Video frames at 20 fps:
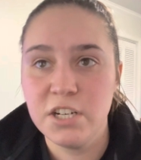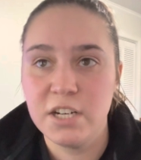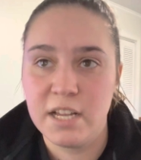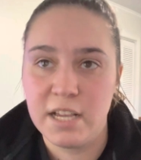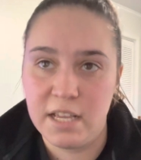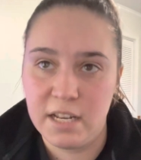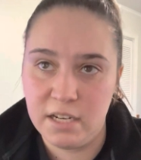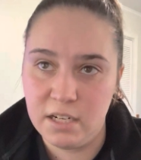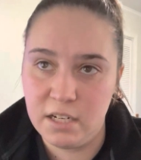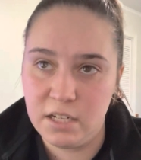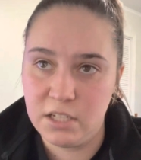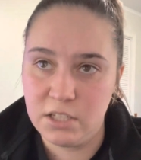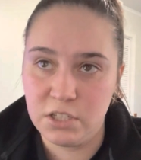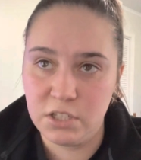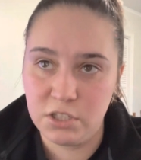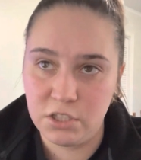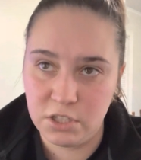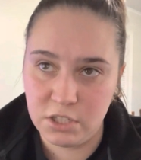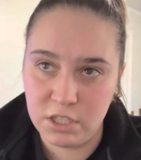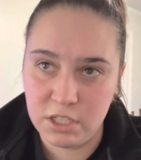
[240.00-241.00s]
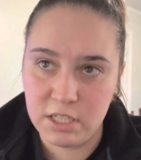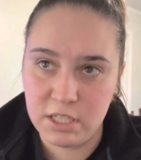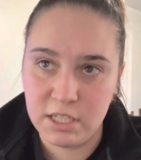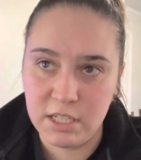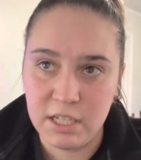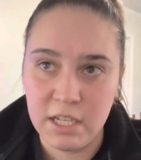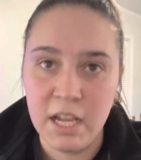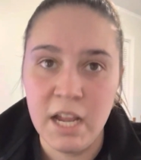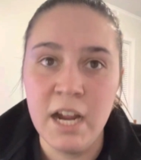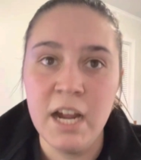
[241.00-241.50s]
and
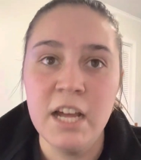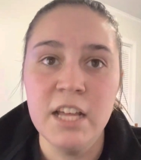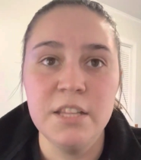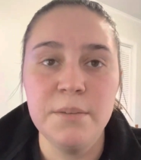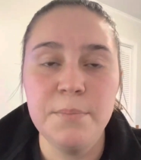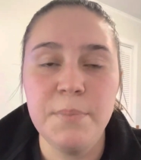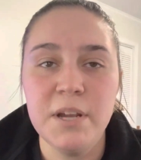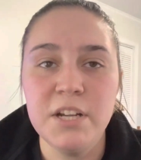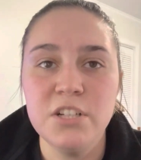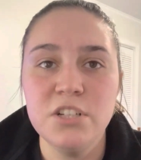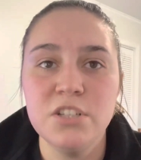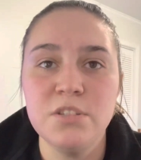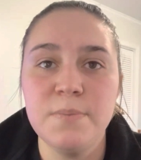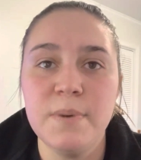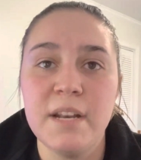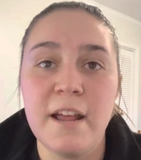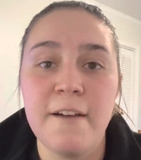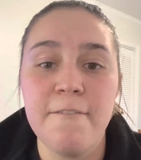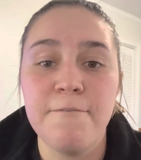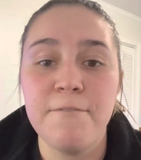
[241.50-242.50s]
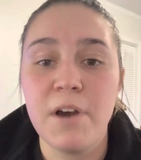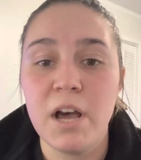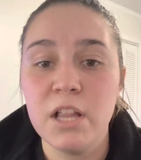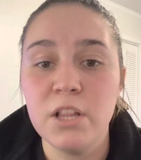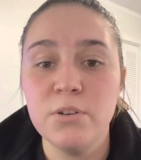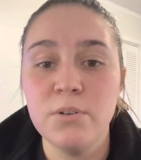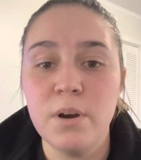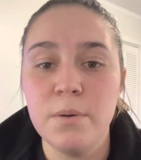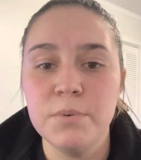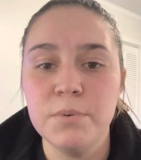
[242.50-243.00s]
uncertainty, the patients may not
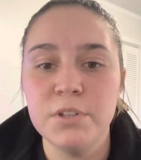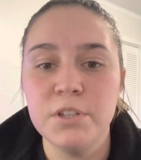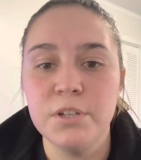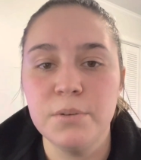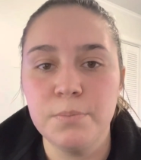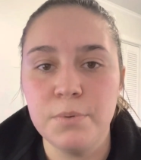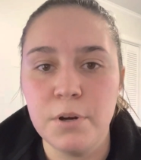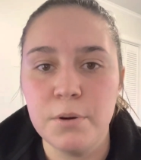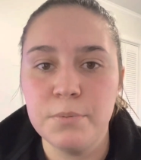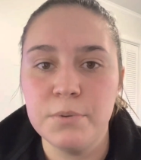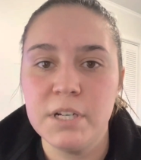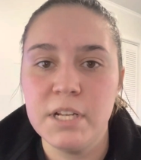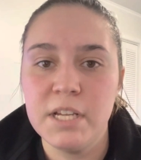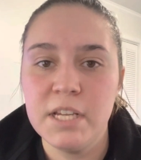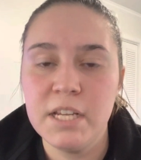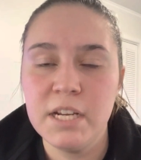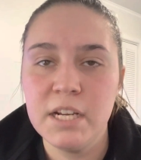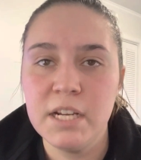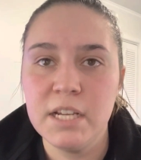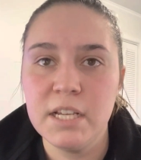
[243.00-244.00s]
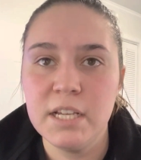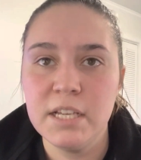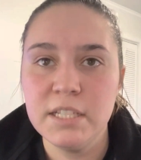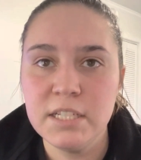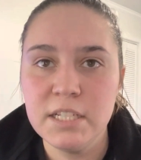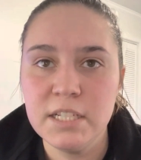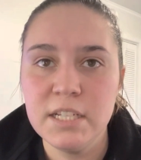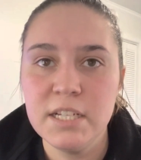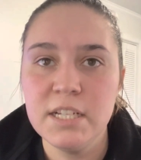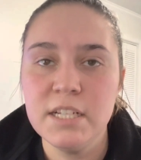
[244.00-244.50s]
follow up with the appropriate
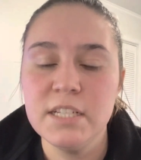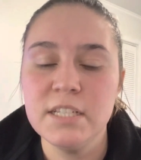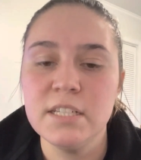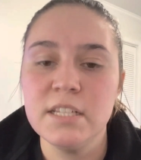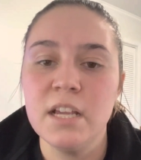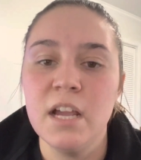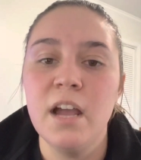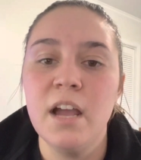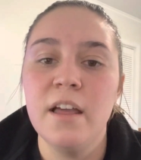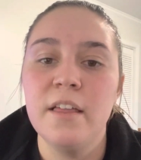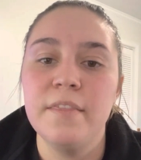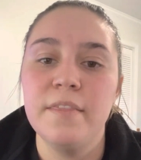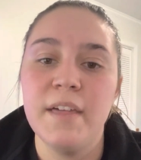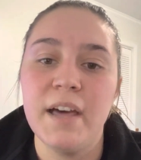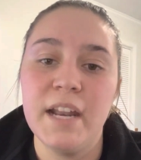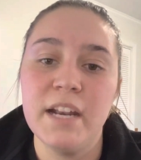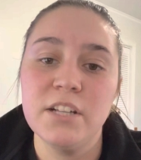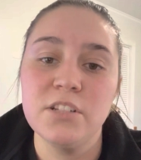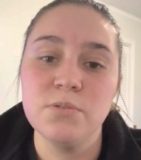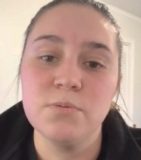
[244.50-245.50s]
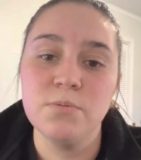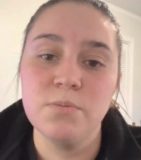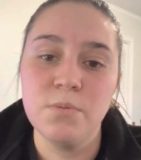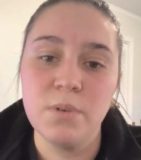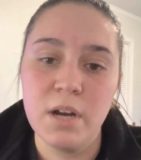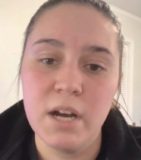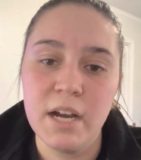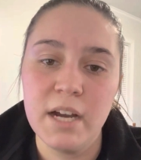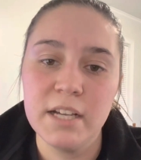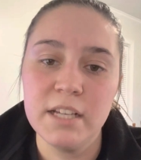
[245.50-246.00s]
entities. That is
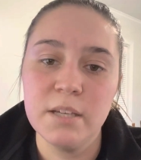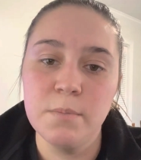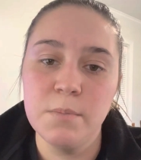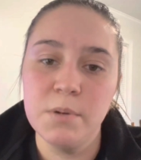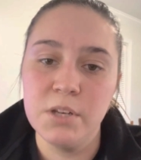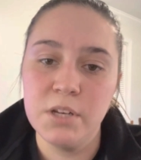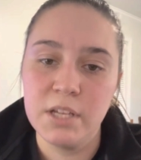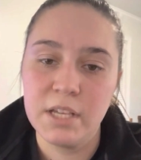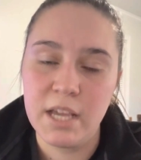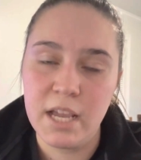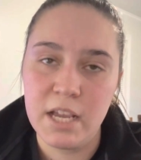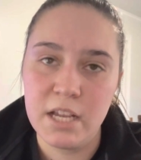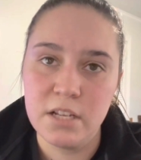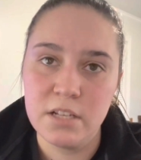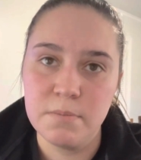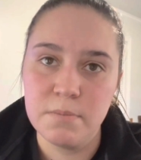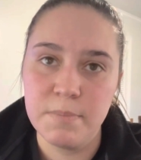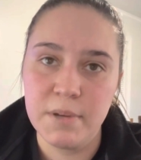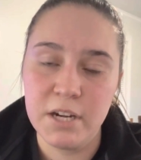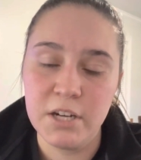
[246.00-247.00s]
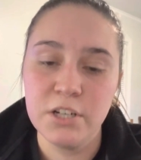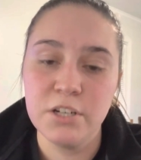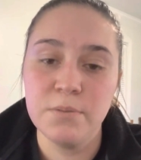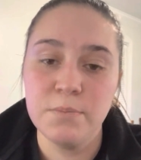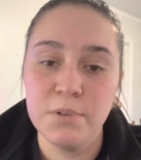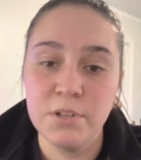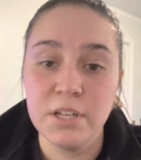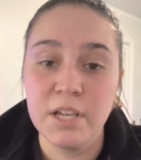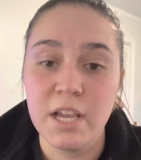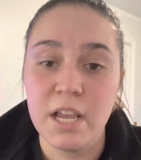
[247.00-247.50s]
why better
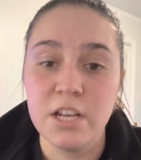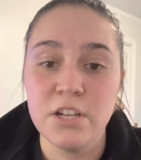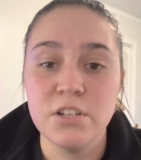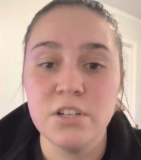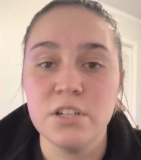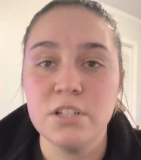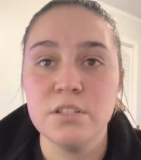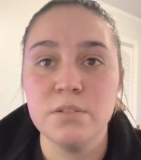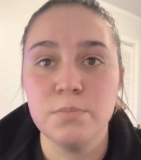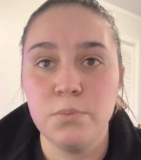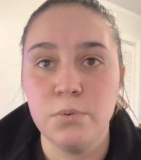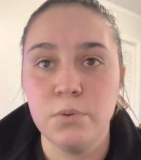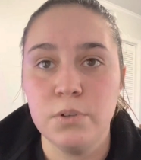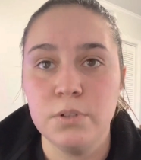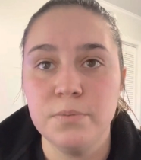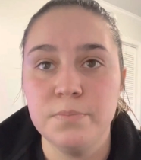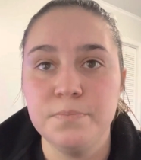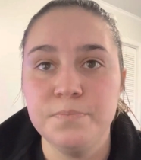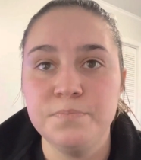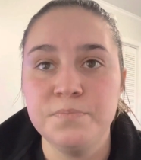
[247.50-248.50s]
communication is important.